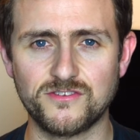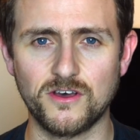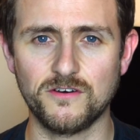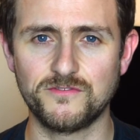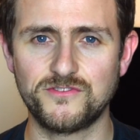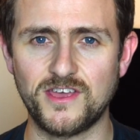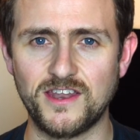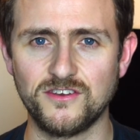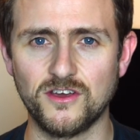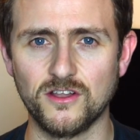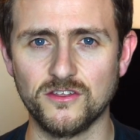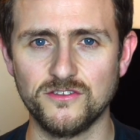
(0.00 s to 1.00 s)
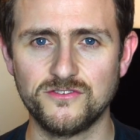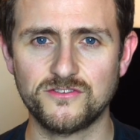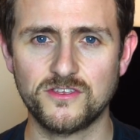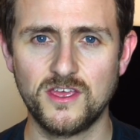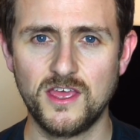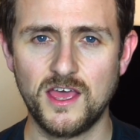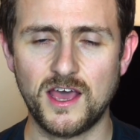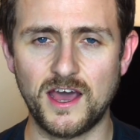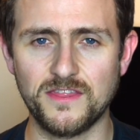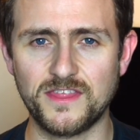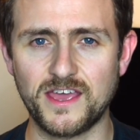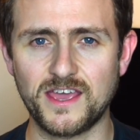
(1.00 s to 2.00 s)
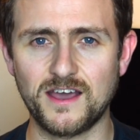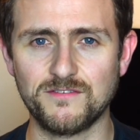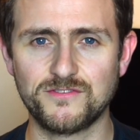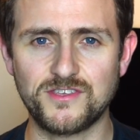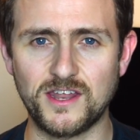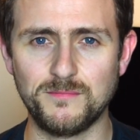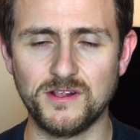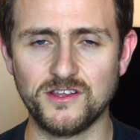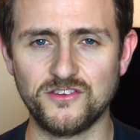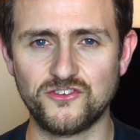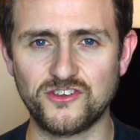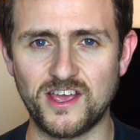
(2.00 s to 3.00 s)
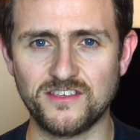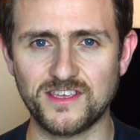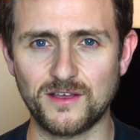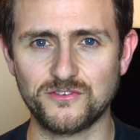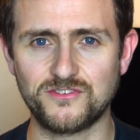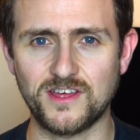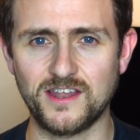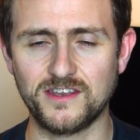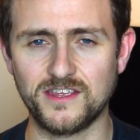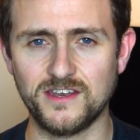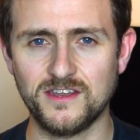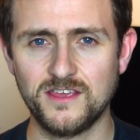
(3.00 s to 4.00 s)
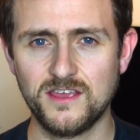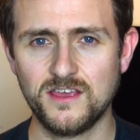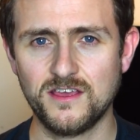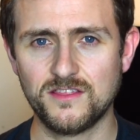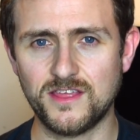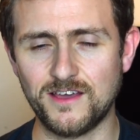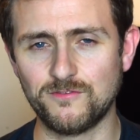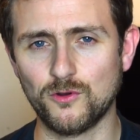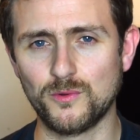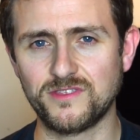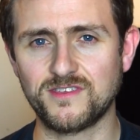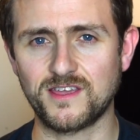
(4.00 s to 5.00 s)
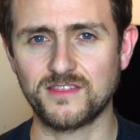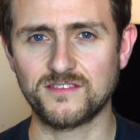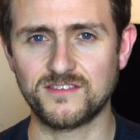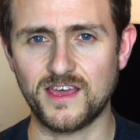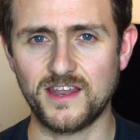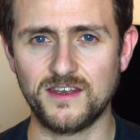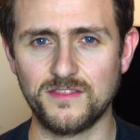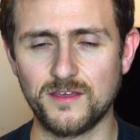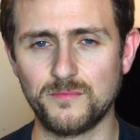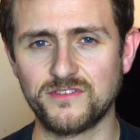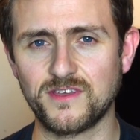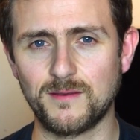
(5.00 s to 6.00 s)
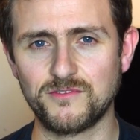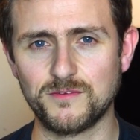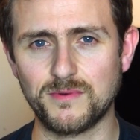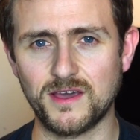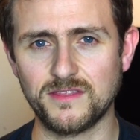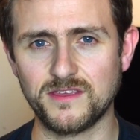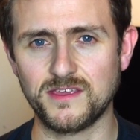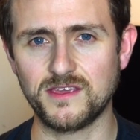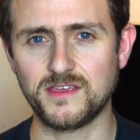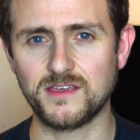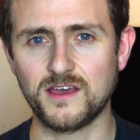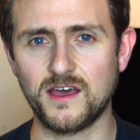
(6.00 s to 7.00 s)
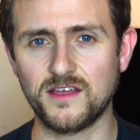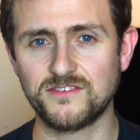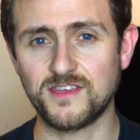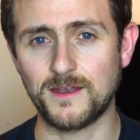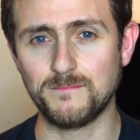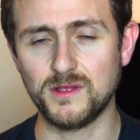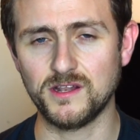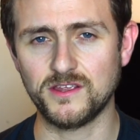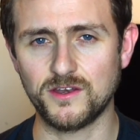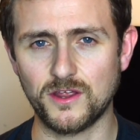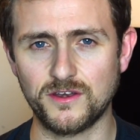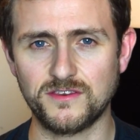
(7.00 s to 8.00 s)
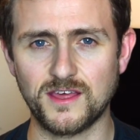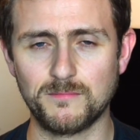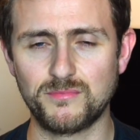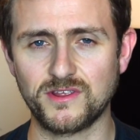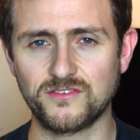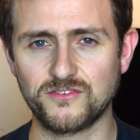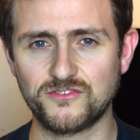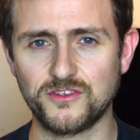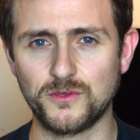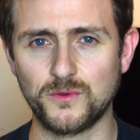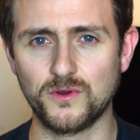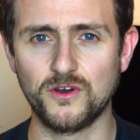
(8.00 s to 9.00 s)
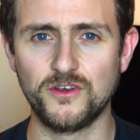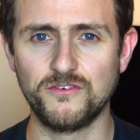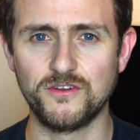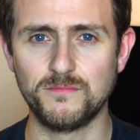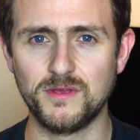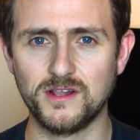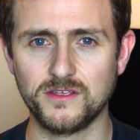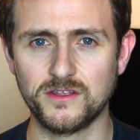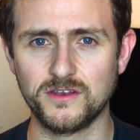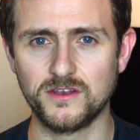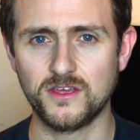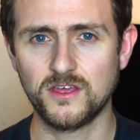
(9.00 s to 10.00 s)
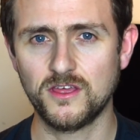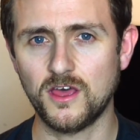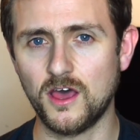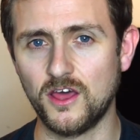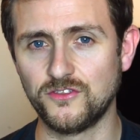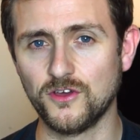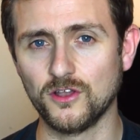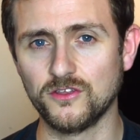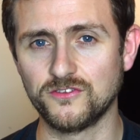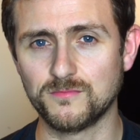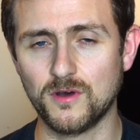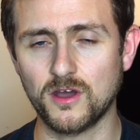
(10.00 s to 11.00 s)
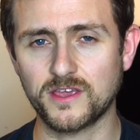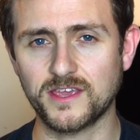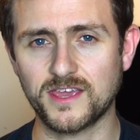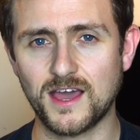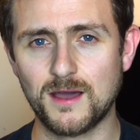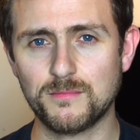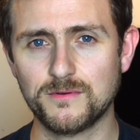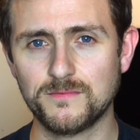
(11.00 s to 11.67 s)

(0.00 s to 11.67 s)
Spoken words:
of $10 and they have 10 million shares outstanding, therefore we take the 10 and then we times it by the 10 million, and that brings us to $100 million market cap.